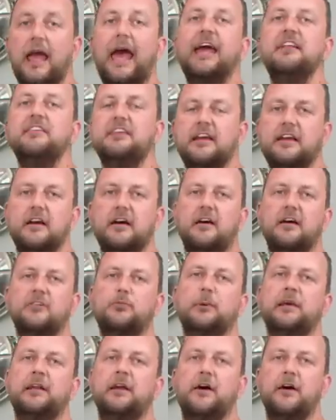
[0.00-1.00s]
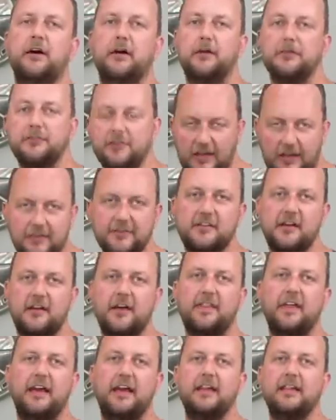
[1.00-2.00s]
And yeah, guys, we know, just
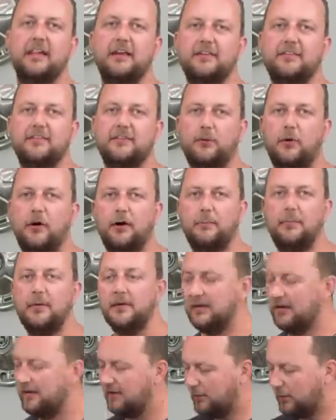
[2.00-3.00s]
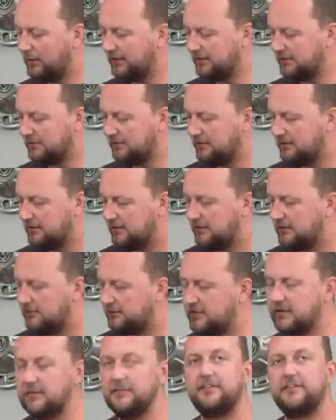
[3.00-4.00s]
another LS swap. Well,
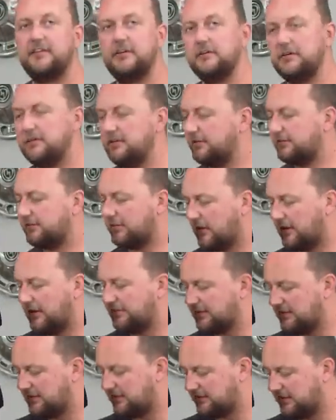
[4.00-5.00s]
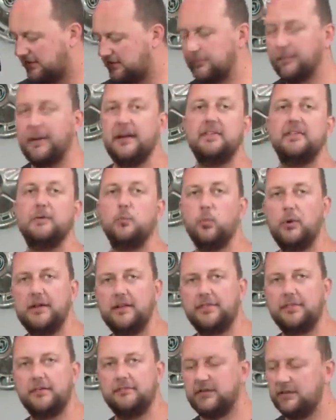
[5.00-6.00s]
considering the size of this engine, maybe the
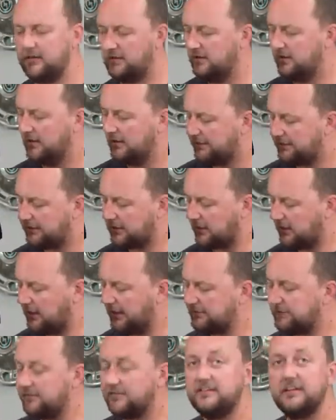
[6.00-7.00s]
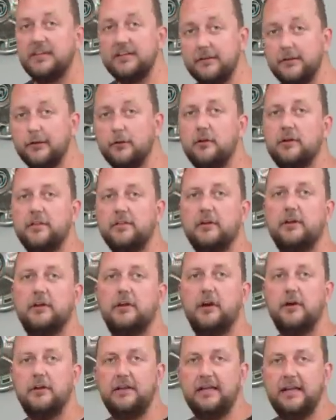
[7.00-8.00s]
width of it, the guys did look at the
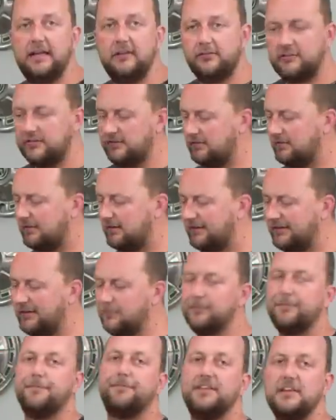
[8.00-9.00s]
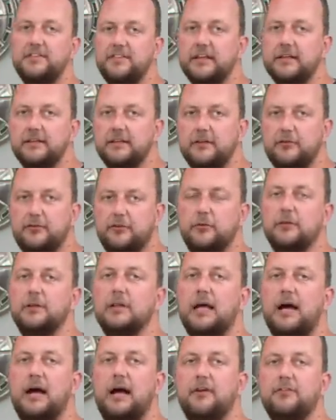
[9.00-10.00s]
Coyote engine. It was physically too
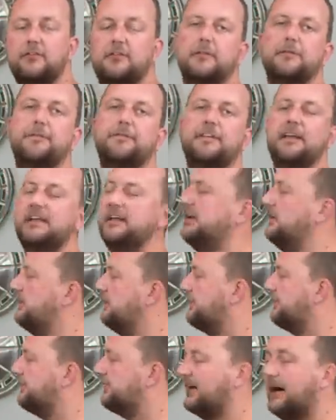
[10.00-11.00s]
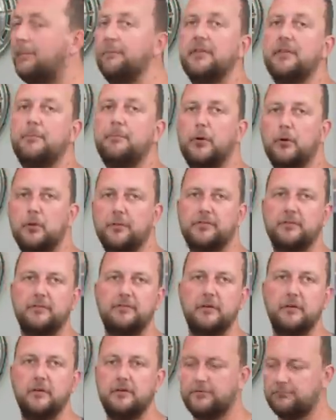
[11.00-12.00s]
large to fit into some of the models of
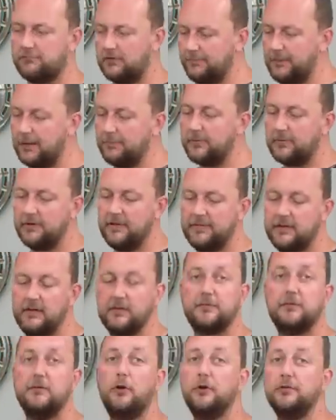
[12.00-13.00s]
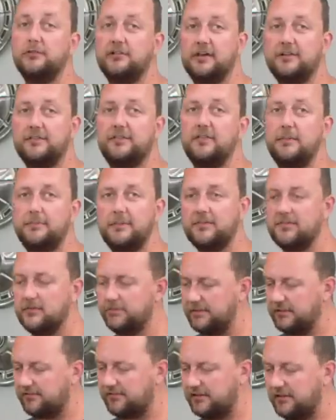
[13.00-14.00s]
Utes, remembering that it's not just the
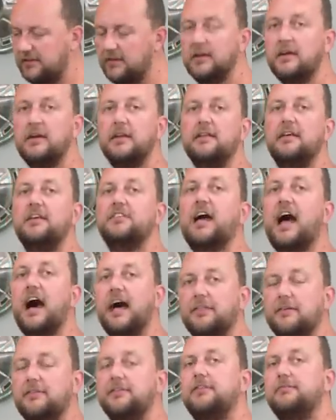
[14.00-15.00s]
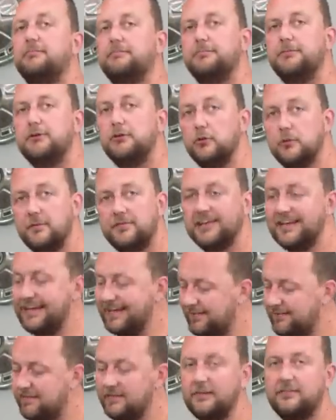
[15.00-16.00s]
Mitsubishi, there's other Utes
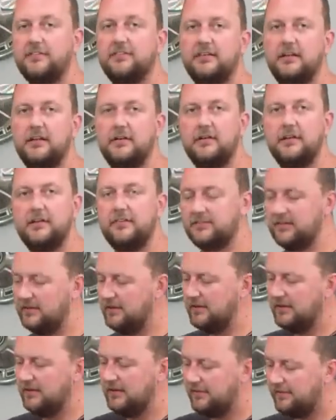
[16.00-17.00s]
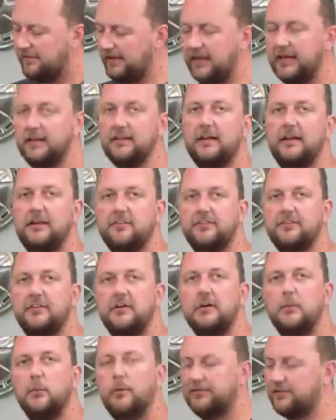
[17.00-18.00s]
in this series. The LS
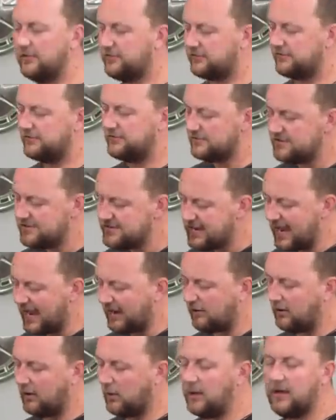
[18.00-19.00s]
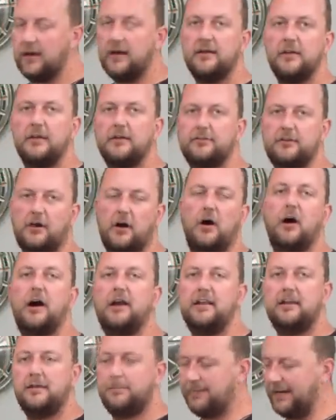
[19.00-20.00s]
was a narrower,
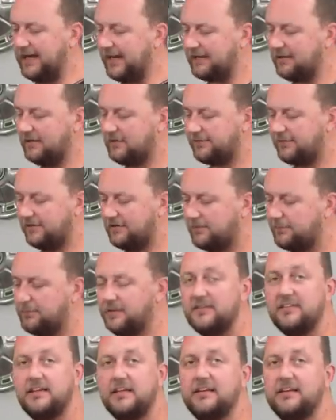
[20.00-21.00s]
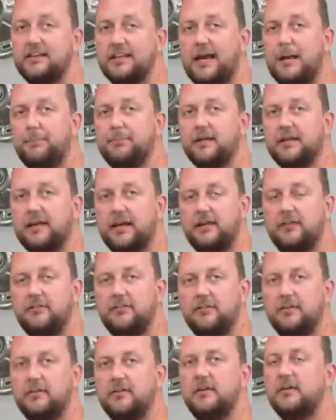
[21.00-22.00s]
tidier package for this particular
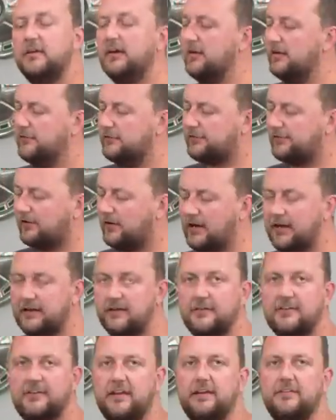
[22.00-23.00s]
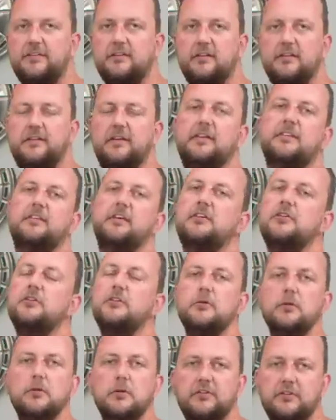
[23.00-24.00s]
application, tried and tested. There's a
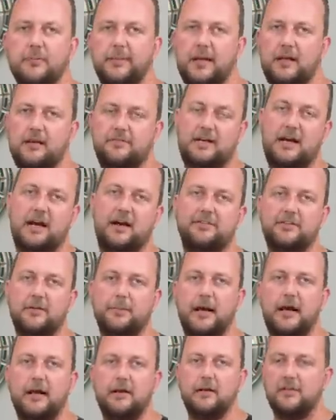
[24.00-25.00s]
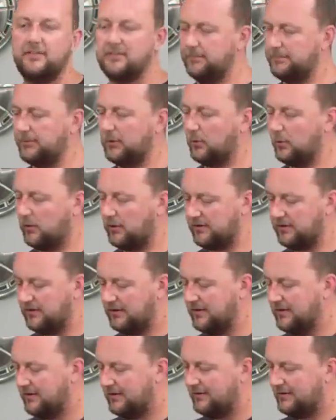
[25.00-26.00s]
huge amount of aftermarket support.
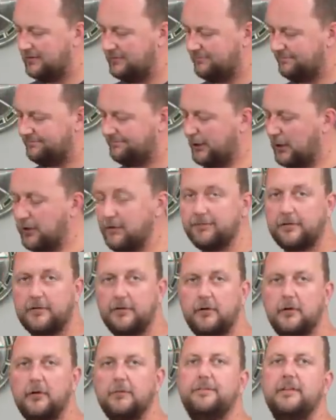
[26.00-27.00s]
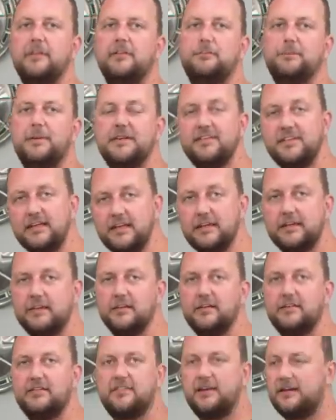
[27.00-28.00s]
Overall, for this
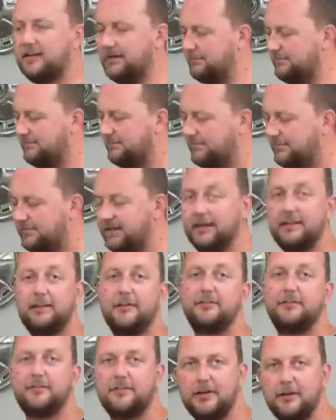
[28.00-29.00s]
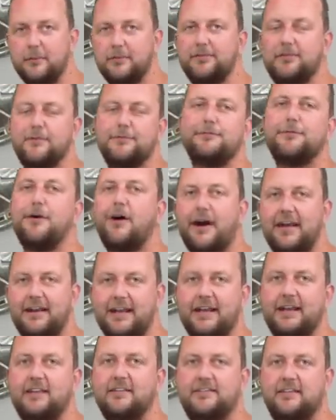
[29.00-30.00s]
particular setup, the LS3 was the right
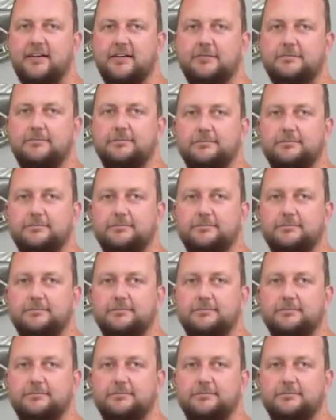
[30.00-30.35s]
answer.